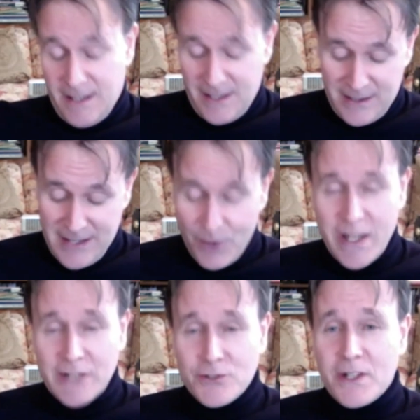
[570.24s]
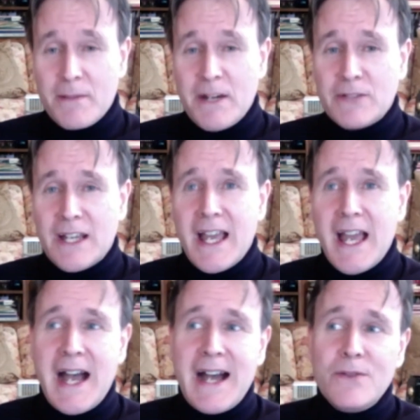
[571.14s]
Now we are talking about
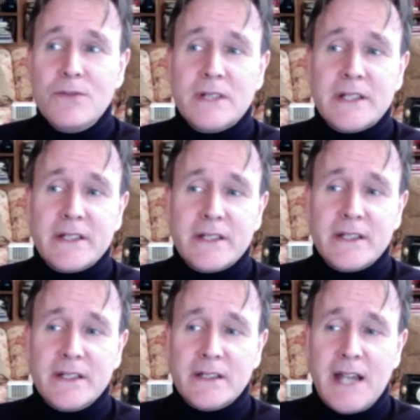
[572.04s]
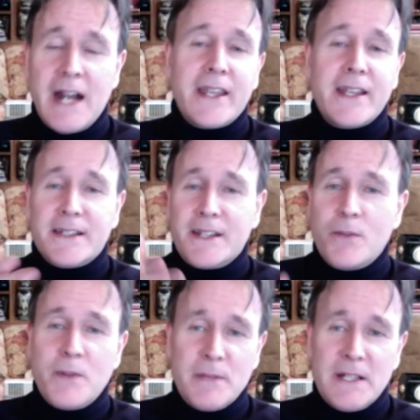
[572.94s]
how ArchiCAD and
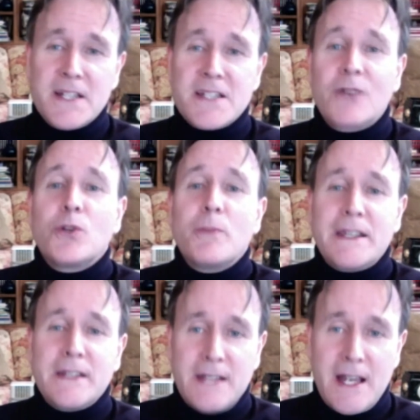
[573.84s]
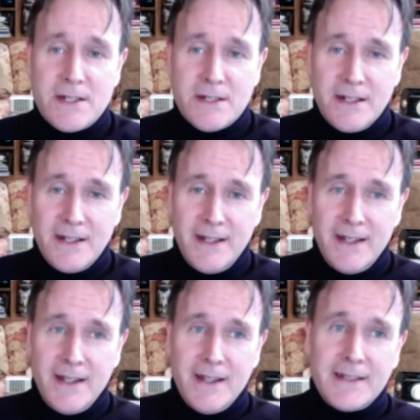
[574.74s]
OpenBuildings automate the task.
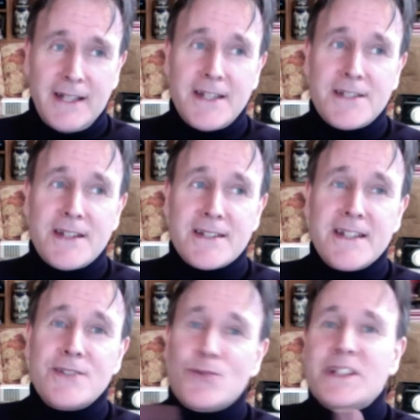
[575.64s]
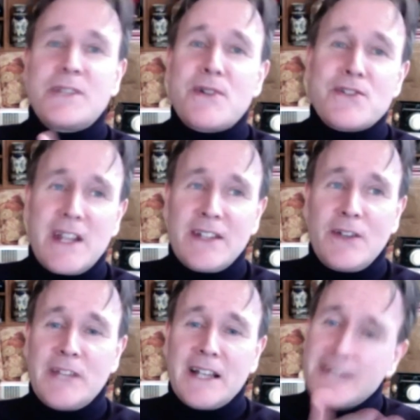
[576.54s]
That is, this 20%
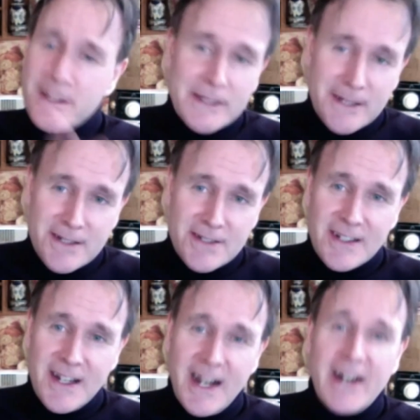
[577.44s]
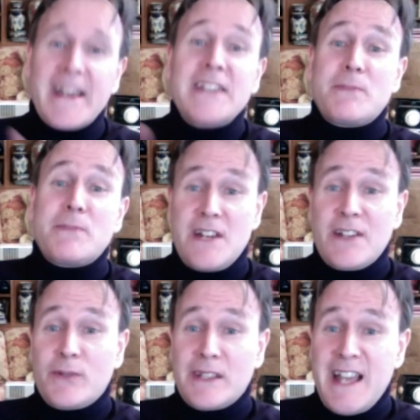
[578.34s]
of the activities are
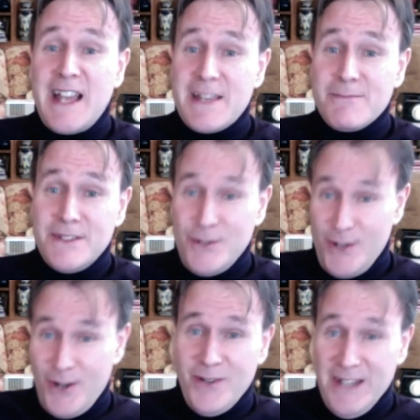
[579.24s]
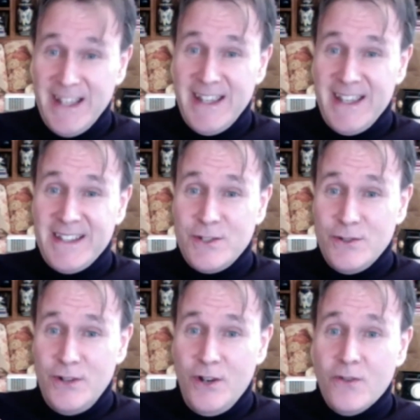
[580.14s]
80% of the time, you know, and
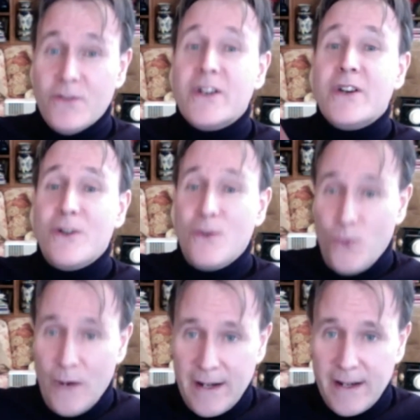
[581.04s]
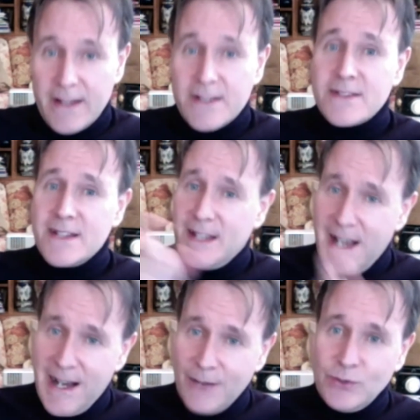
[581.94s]
you know where it is and
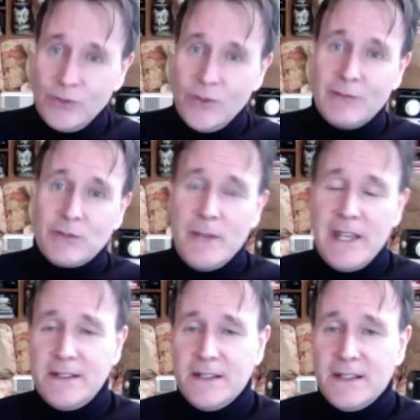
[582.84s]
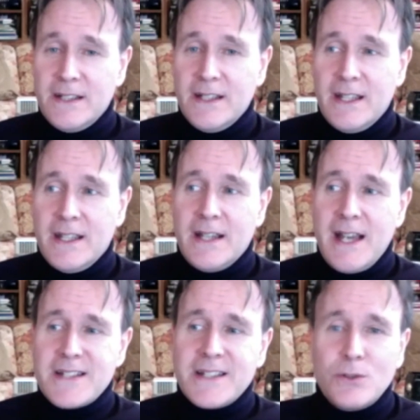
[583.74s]
how to automate, and
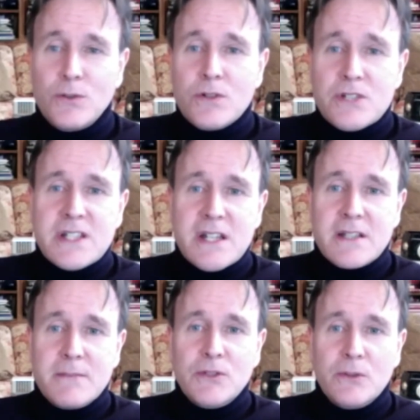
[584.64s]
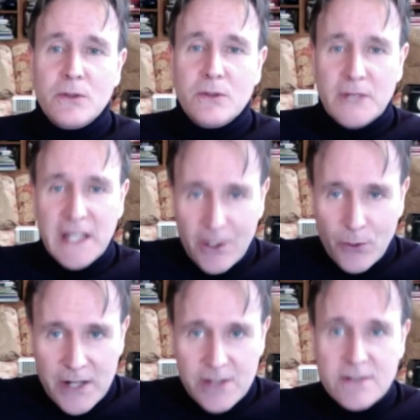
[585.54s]
has the tools, the system to
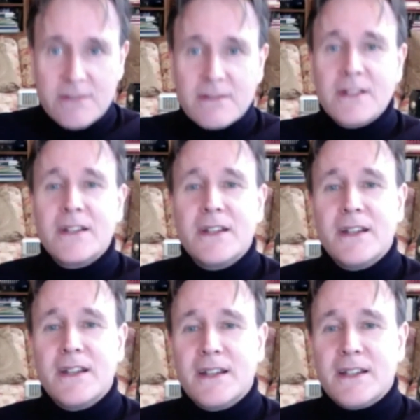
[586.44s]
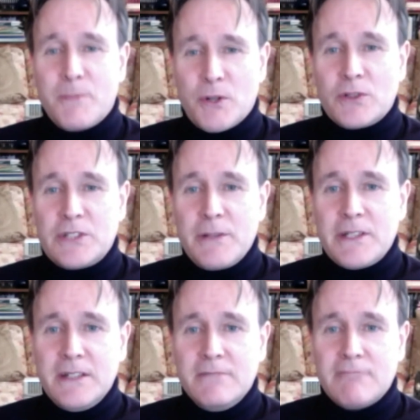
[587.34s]
increase the
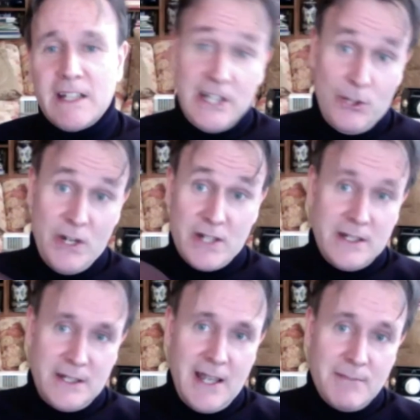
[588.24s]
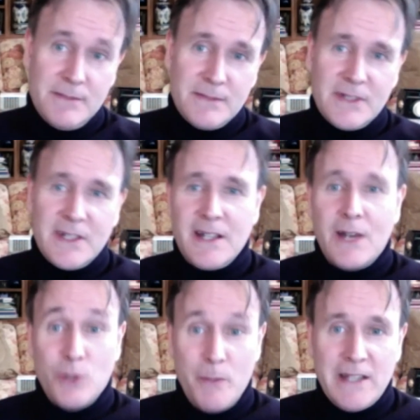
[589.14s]
productivity and decrease the time,
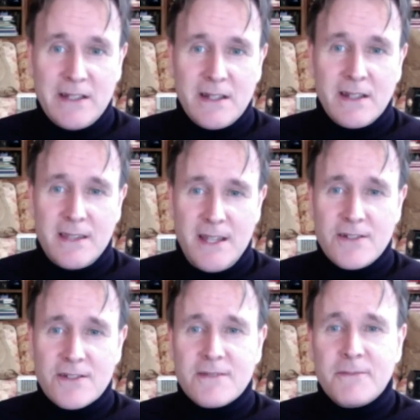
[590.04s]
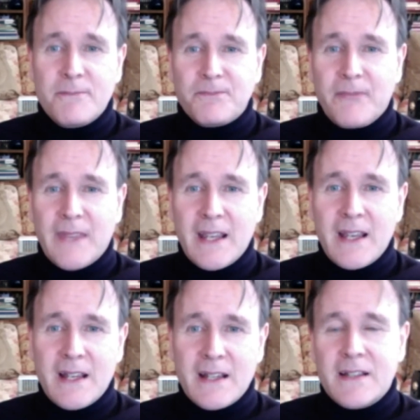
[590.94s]
automate things.
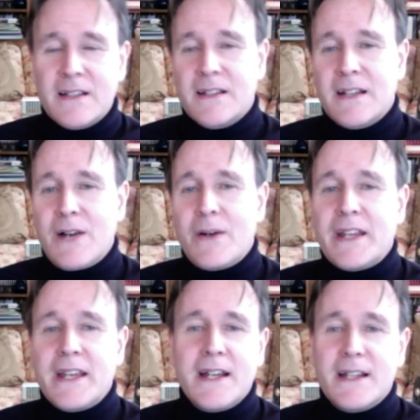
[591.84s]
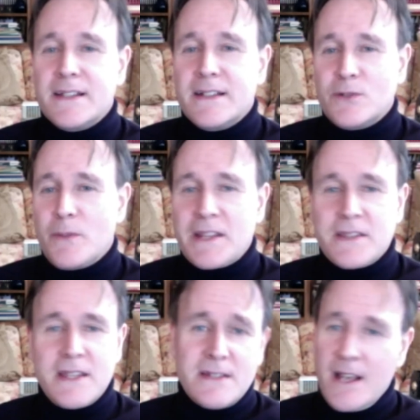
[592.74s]
How ArchiCAD automate
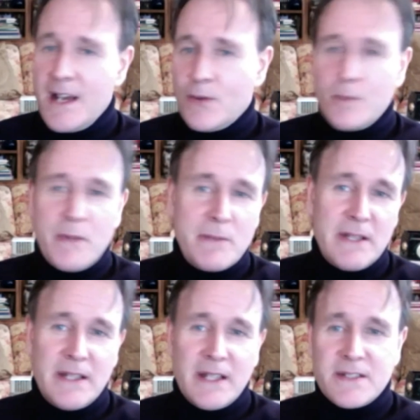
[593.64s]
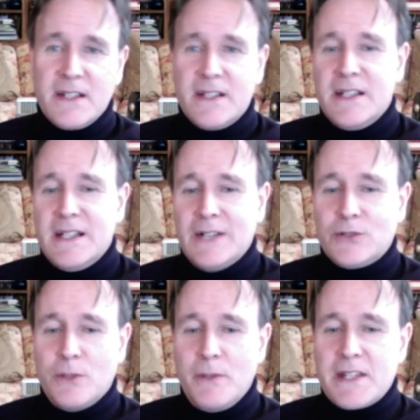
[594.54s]
things and how OpenBuildings
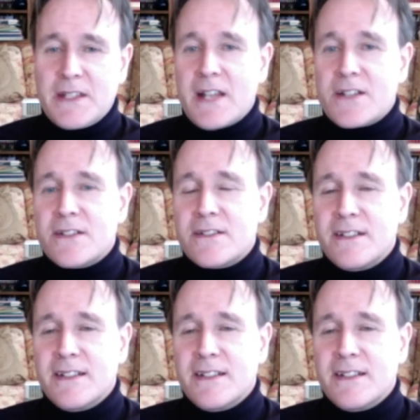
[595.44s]
automate tasks.